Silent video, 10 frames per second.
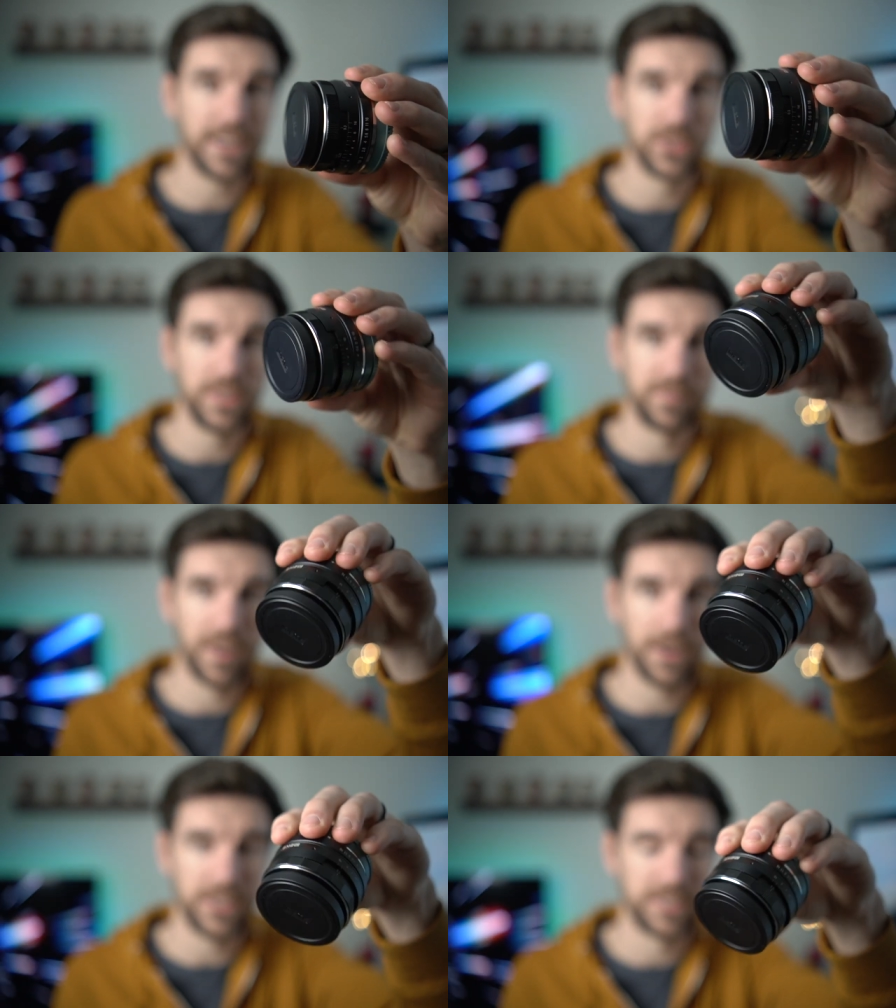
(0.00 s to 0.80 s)
actually
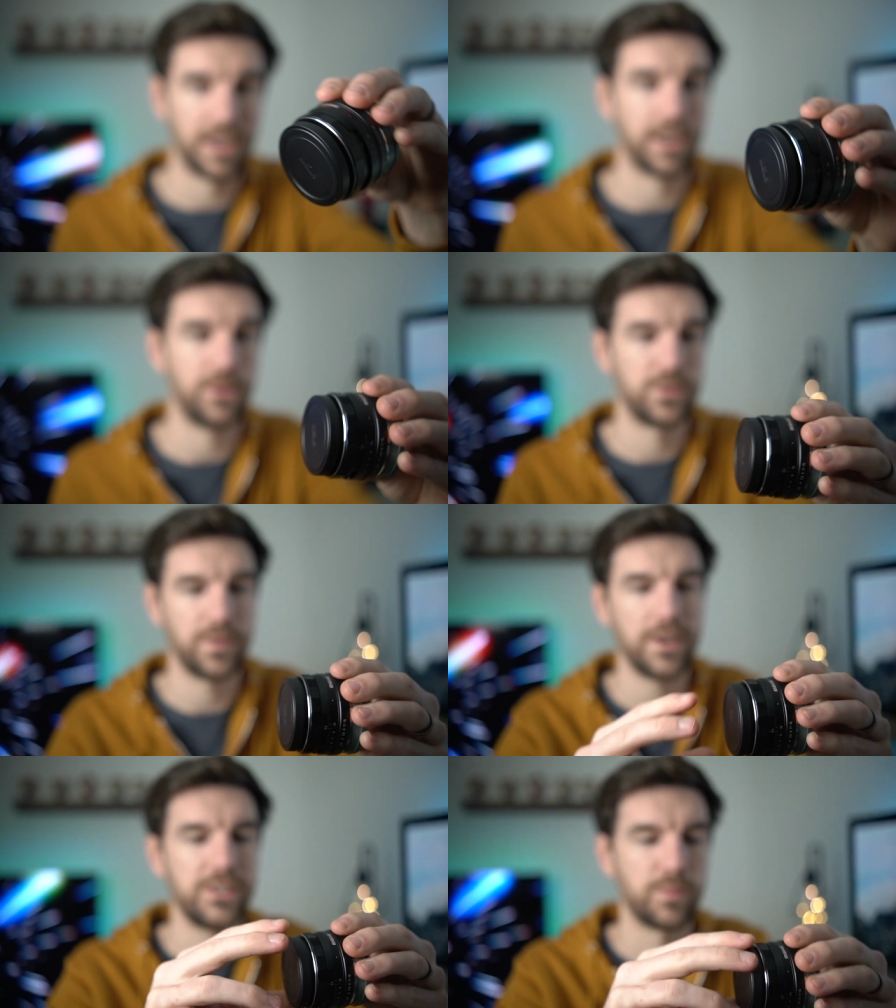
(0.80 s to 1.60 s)
very snug. I was
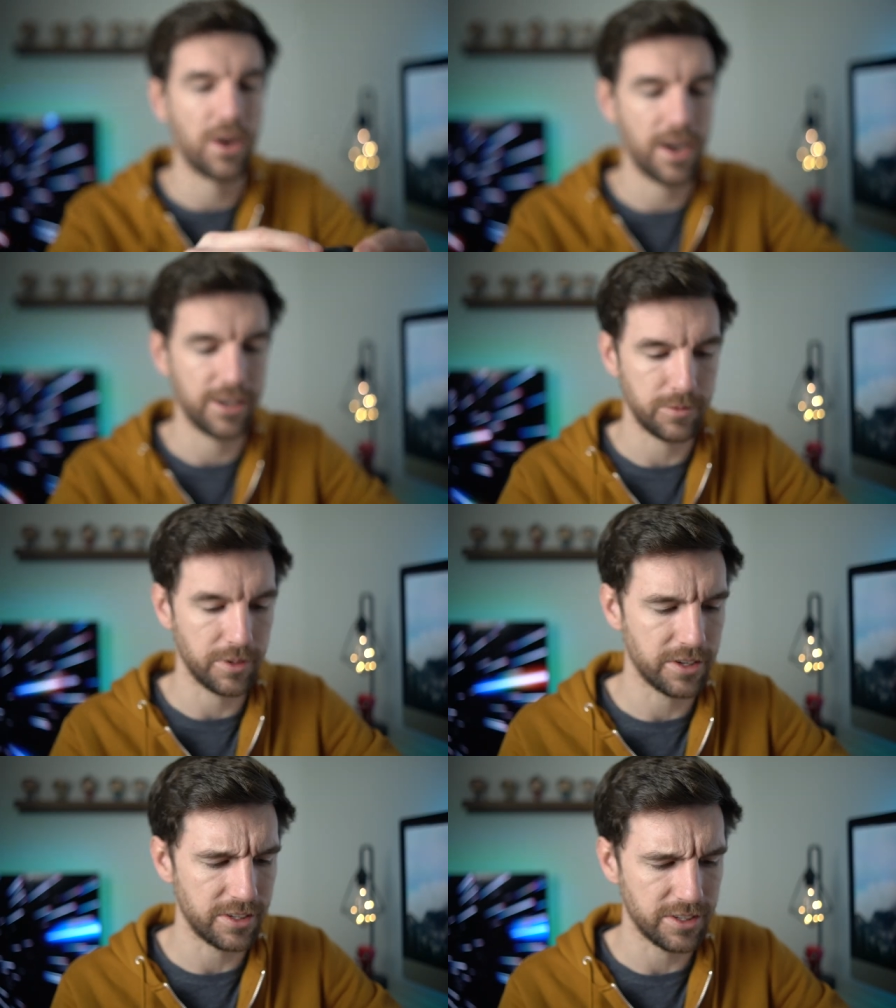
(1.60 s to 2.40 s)
very surprised
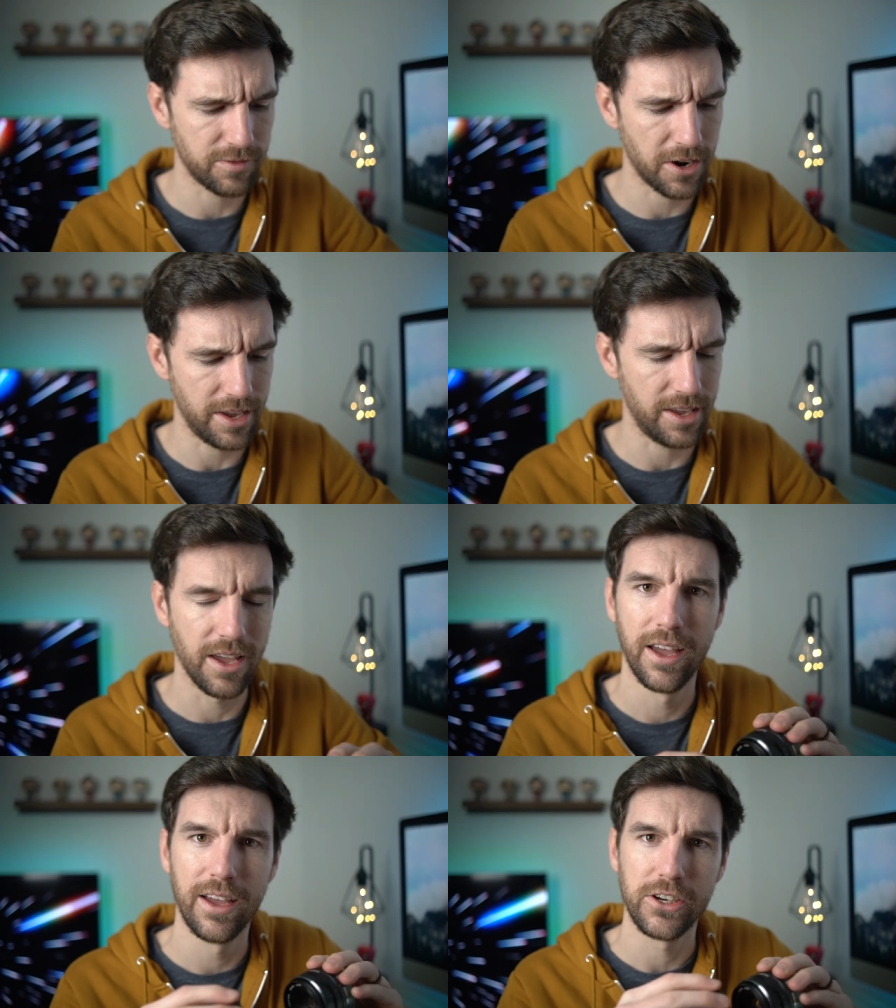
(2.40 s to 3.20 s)
because it's very
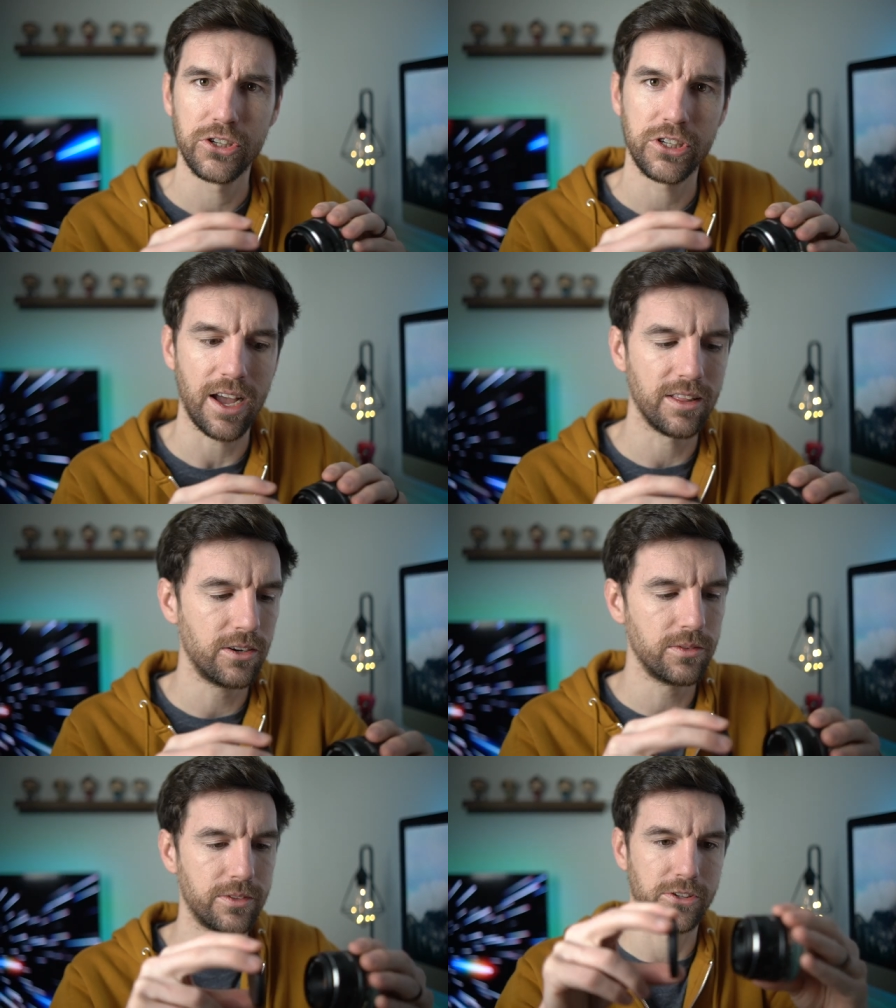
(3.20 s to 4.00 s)

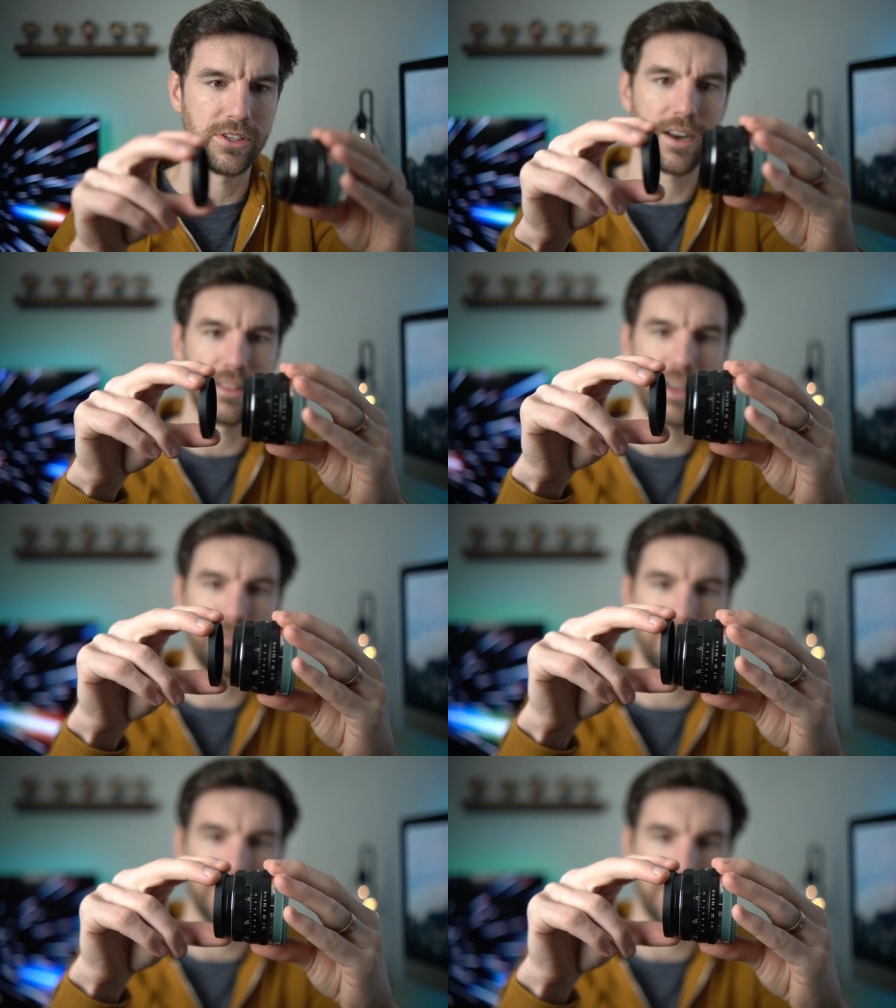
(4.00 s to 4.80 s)
shallow. There's not a lot
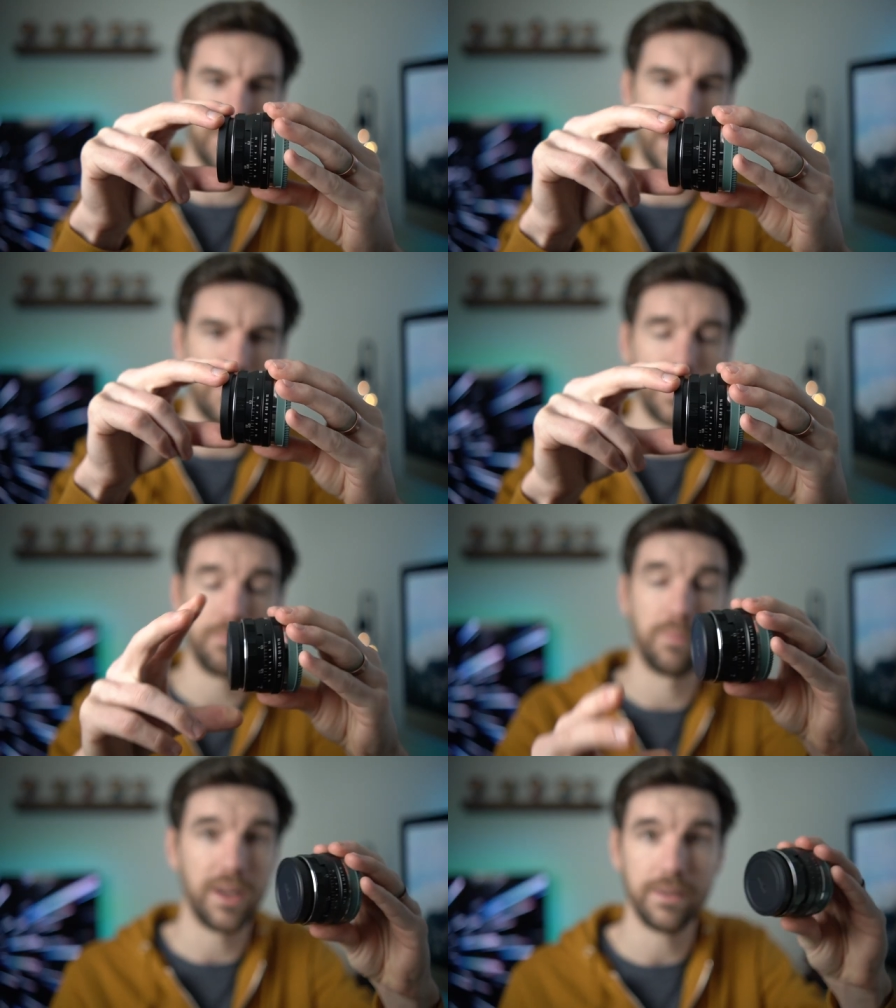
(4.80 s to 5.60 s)
for it to grab
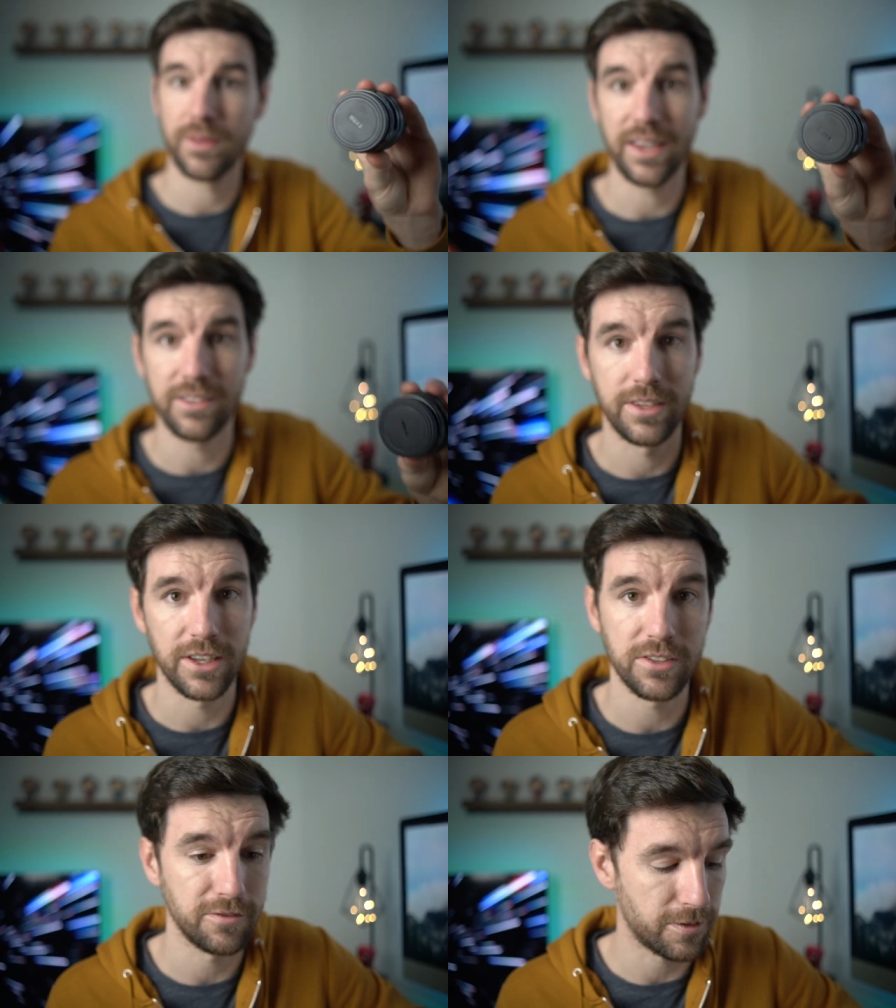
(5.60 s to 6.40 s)
on, but it
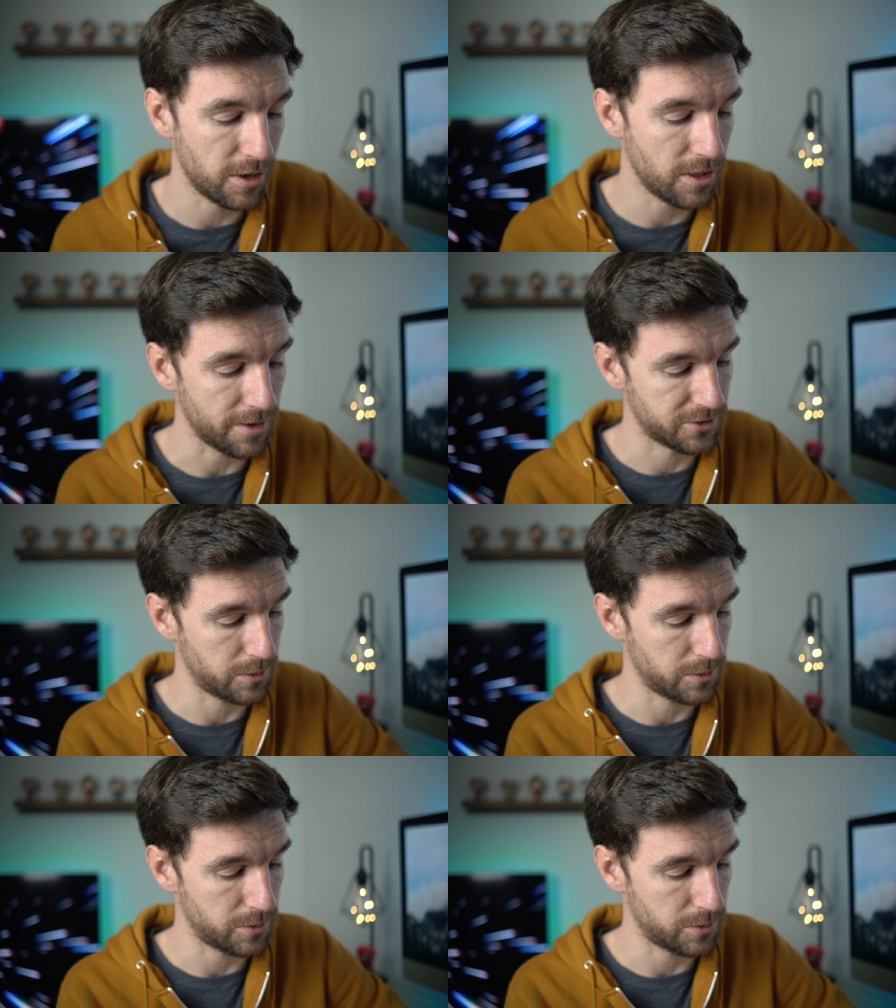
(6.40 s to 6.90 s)
doesn't fall off,